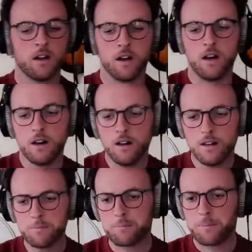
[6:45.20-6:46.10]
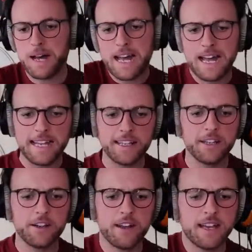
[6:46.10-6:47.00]
Oh,
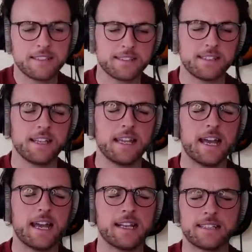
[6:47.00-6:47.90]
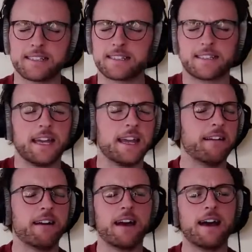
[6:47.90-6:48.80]
pirates, yes,
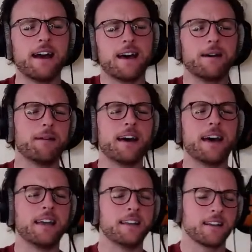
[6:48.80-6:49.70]
there are I.